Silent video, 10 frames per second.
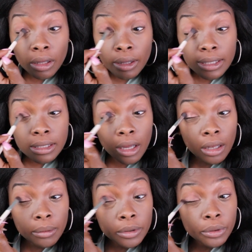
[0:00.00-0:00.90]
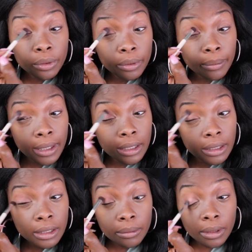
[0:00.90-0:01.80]
And that's all I'm doing with my
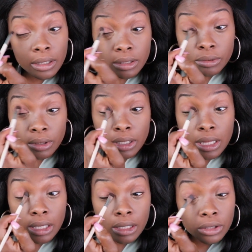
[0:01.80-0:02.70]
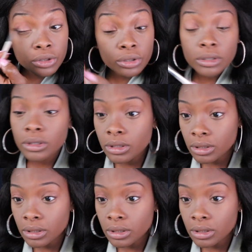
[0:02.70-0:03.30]
lid. I'm not doing nothing extra.